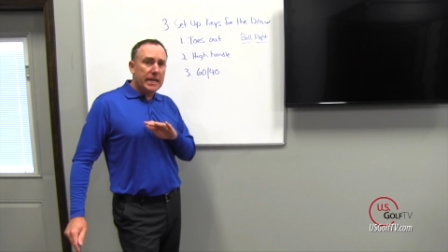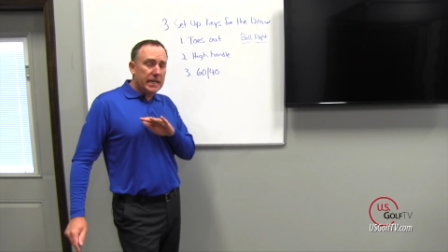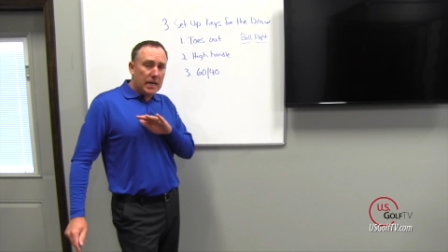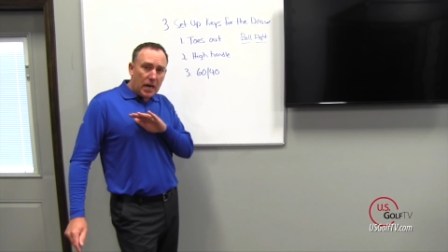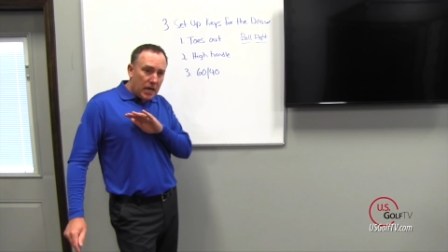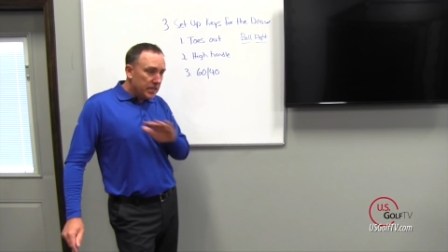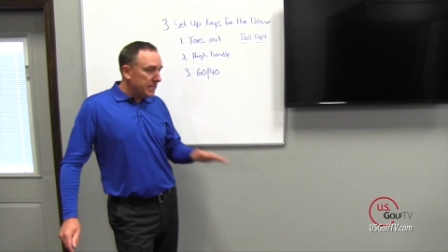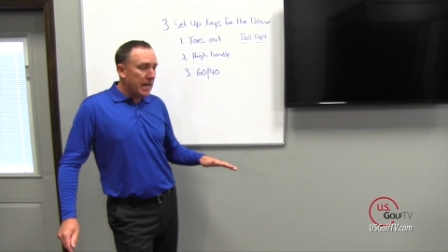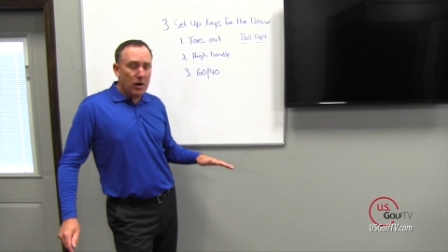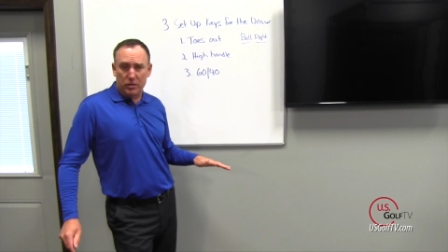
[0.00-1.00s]
It
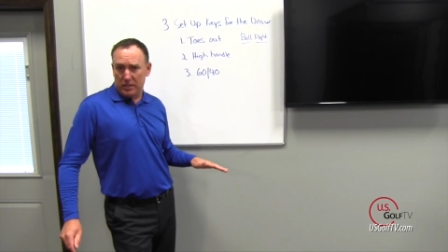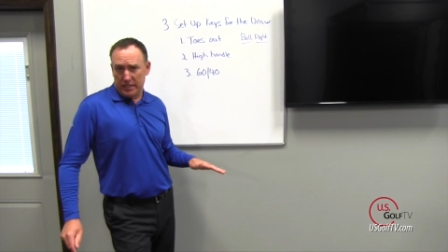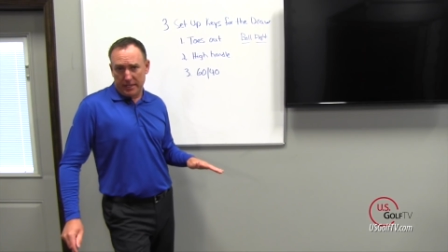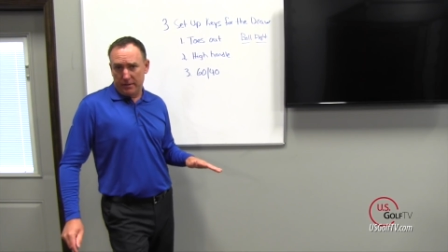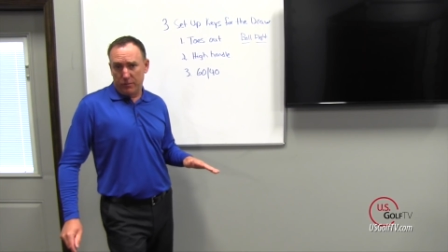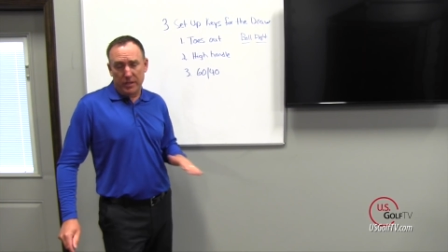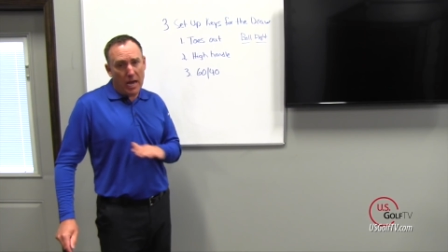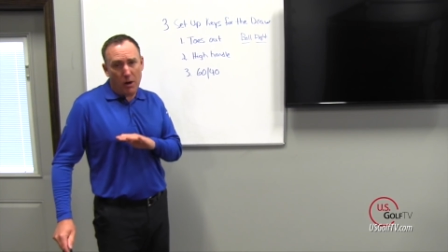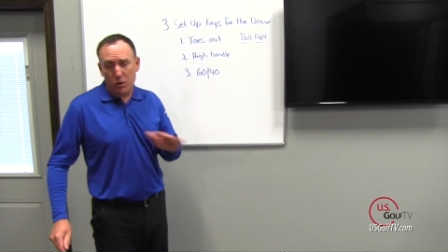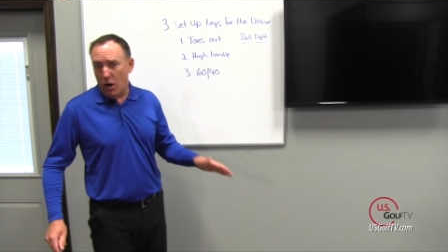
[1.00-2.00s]
undoubtedly,
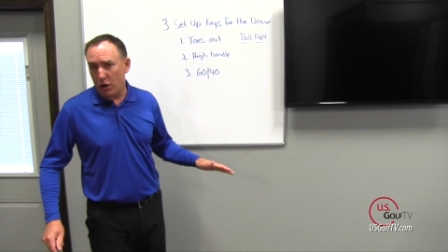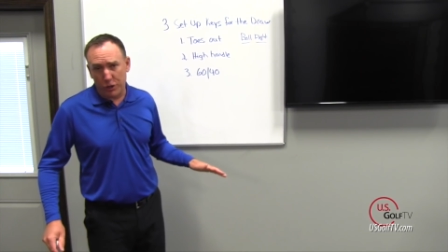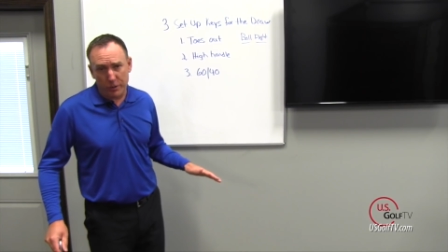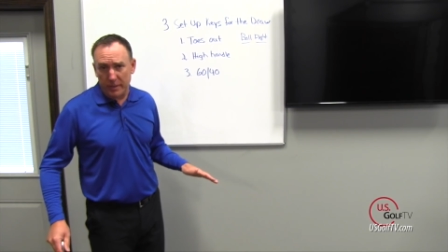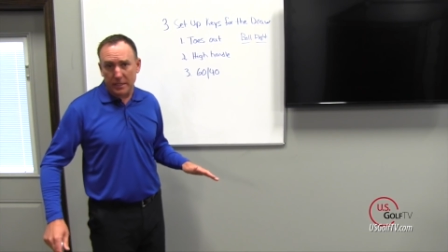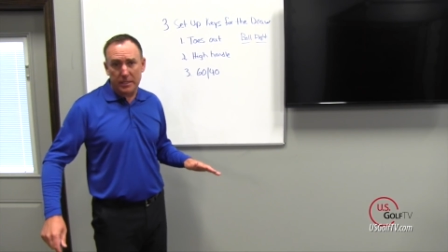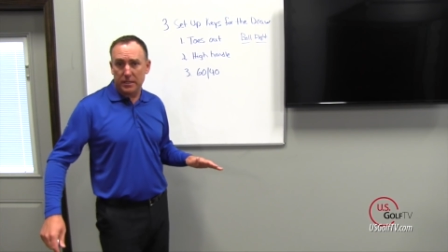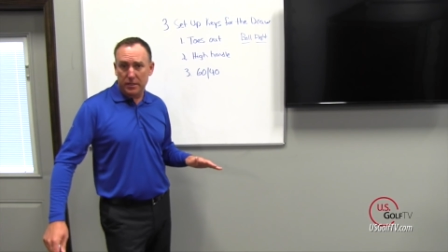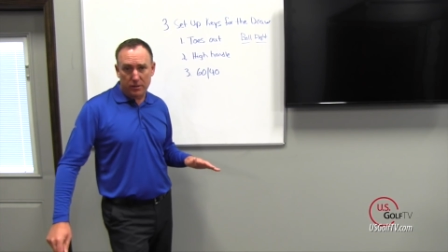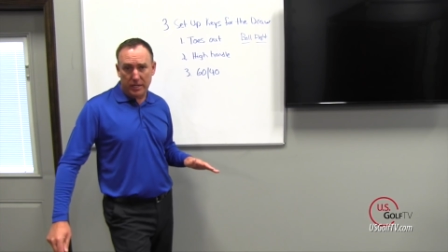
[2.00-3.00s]
without argument,
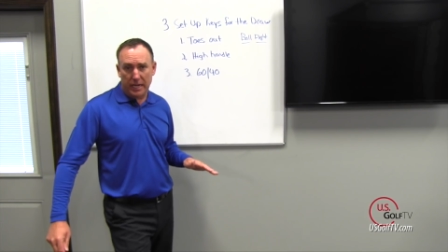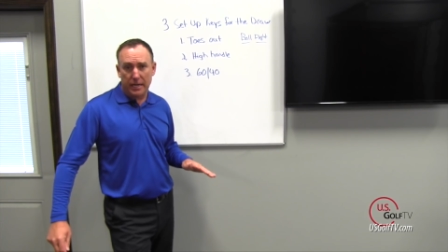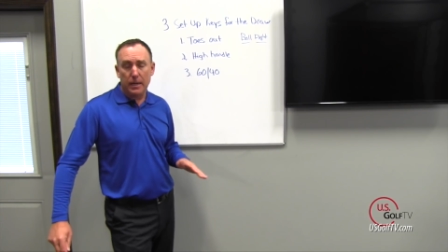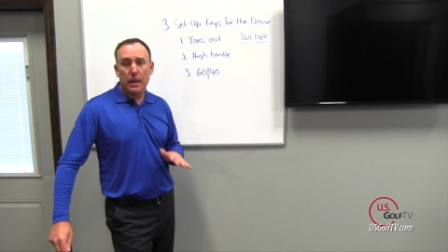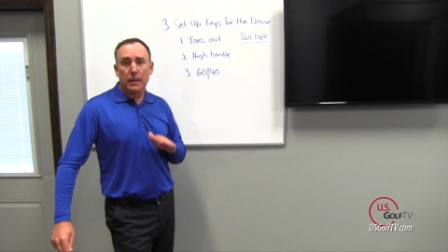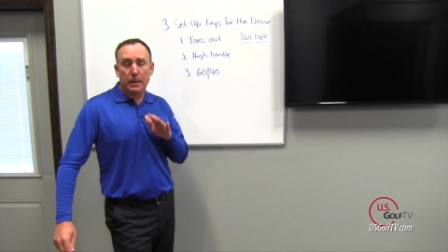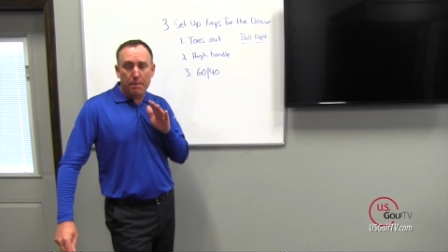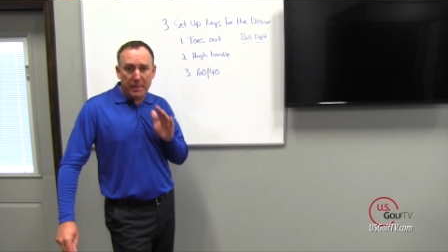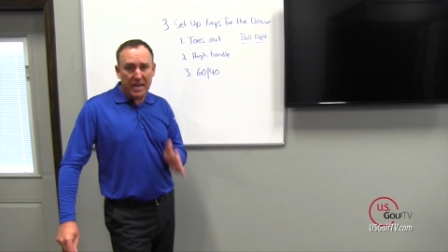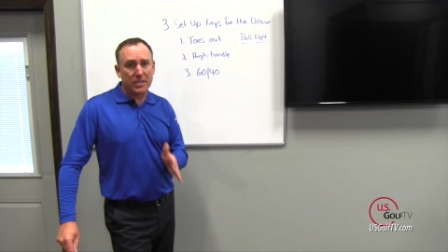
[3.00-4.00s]
okay, the
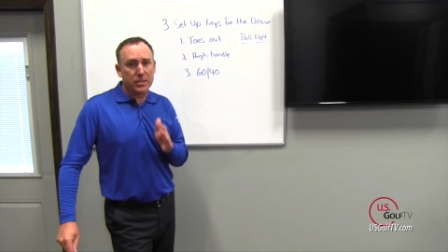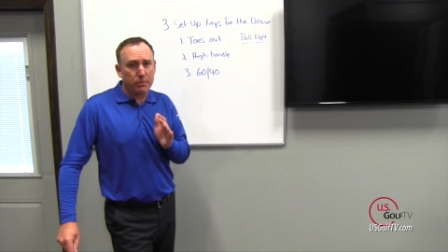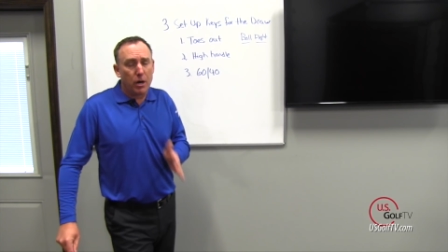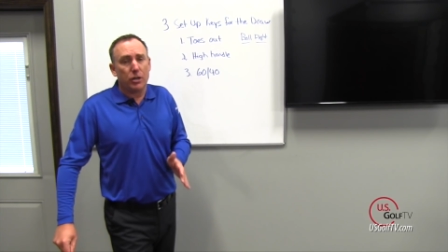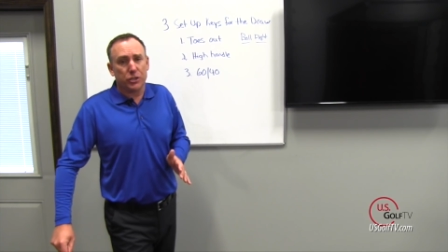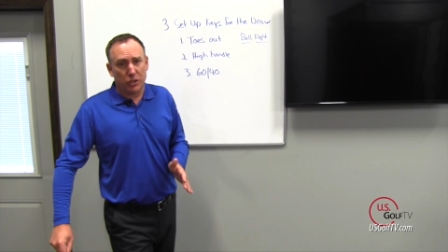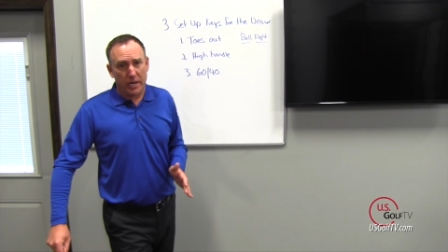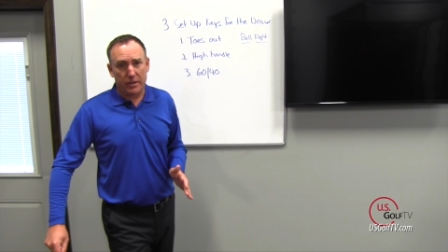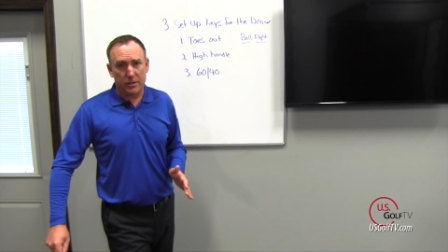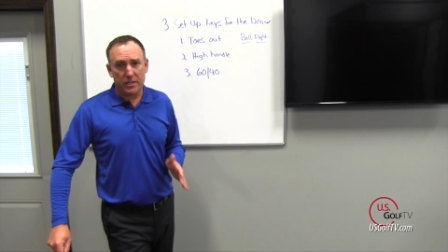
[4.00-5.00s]
best ball
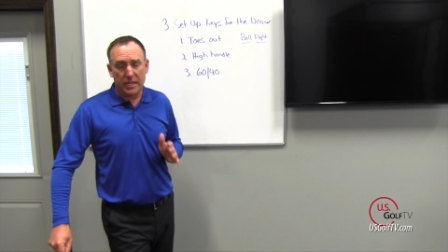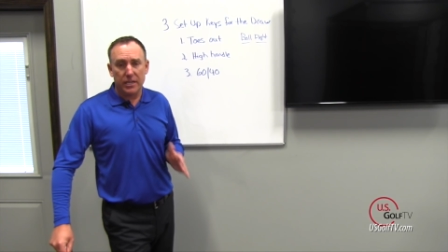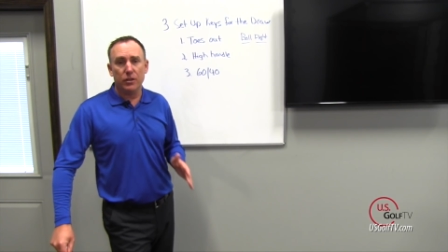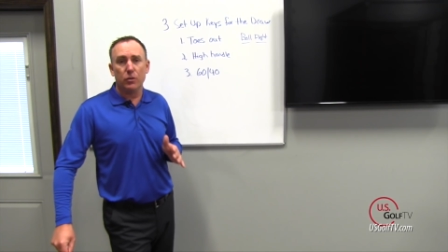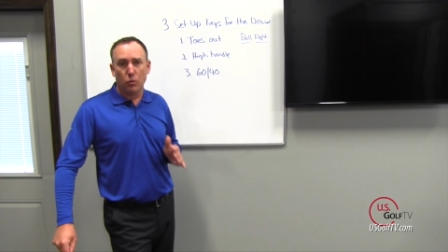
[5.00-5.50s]
strikers in the